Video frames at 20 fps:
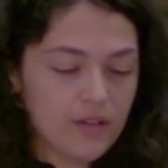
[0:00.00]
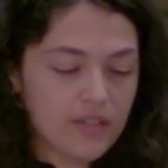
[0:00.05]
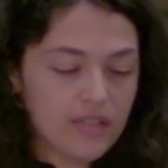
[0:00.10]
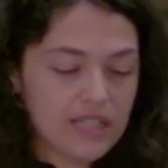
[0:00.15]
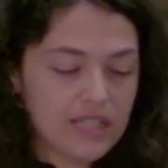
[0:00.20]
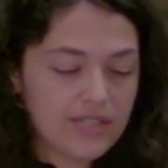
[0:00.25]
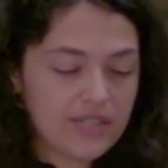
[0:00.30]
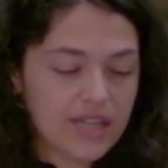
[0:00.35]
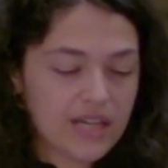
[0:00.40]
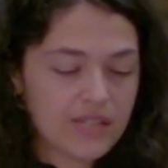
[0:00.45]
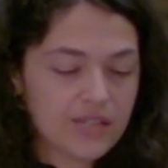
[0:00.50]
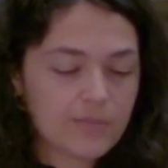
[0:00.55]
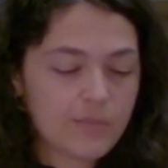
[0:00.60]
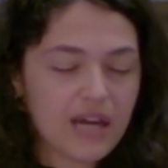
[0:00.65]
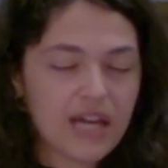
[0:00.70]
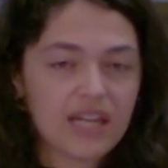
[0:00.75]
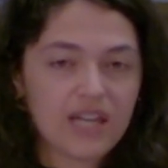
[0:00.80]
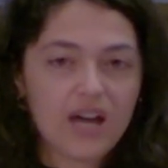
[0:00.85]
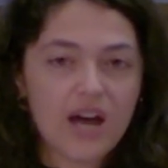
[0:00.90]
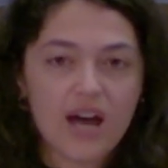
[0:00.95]
He says,
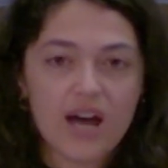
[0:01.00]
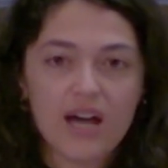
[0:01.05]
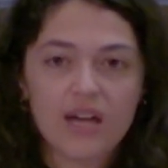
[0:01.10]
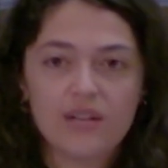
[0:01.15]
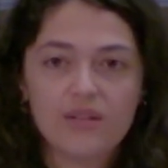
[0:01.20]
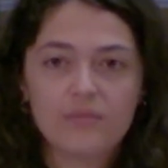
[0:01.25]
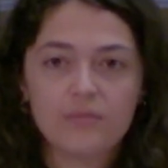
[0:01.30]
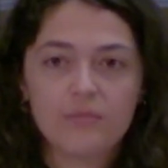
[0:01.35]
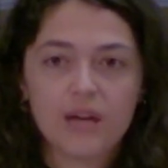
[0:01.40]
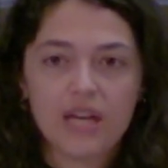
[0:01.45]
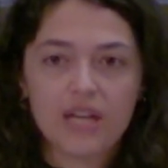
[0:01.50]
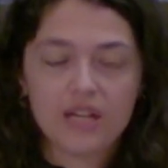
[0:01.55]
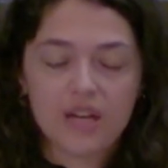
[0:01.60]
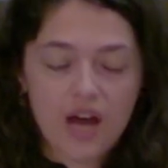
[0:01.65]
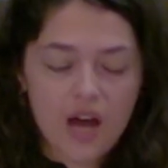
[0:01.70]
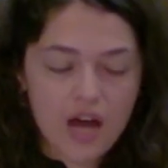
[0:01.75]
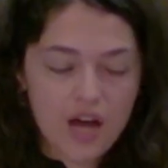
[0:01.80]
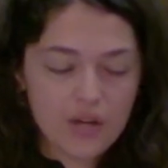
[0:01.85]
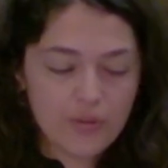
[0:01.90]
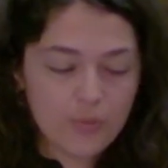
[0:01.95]
my God,
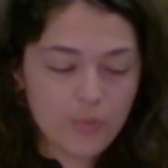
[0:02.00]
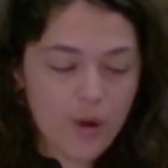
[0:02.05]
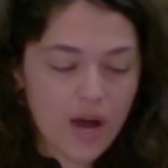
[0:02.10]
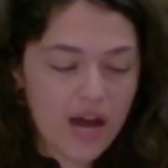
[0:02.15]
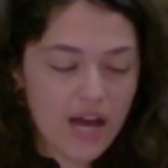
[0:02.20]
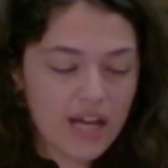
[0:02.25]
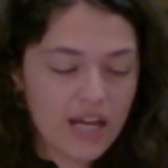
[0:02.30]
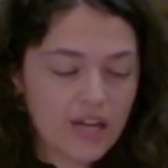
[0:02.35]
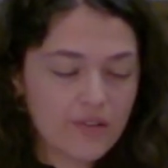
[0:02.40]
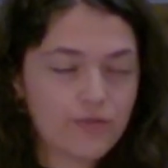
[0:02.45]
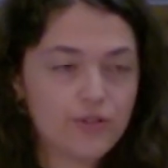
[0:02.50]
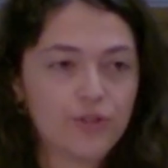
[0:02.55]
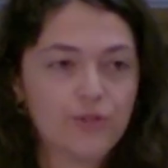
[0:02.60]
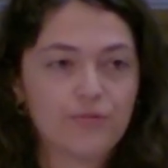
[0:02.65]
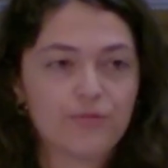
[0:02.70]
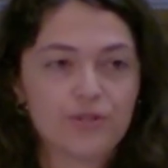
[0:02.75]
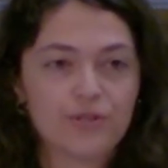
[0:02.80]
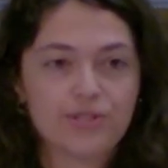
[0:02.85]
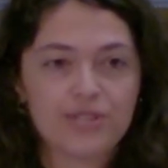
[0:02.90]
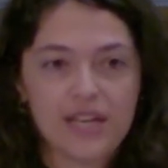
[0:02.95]
why have you
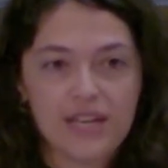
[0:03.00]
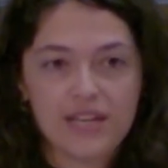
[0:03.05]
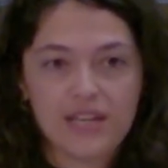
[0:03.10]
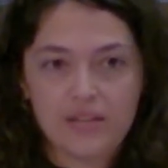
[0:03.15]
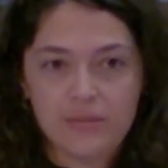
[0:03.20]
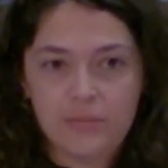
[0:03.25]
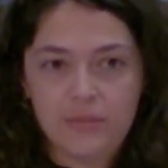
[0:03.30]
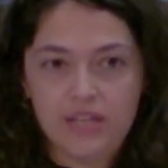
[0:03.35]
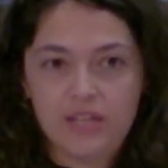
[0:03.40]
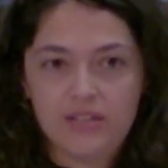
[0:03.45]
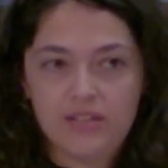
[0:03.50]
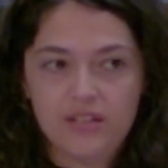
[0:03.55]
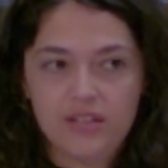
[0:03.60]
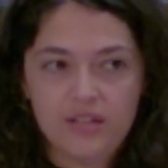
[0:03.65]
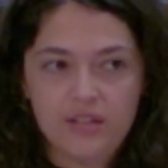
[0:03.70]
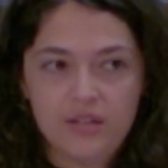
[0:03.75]
forsaken me?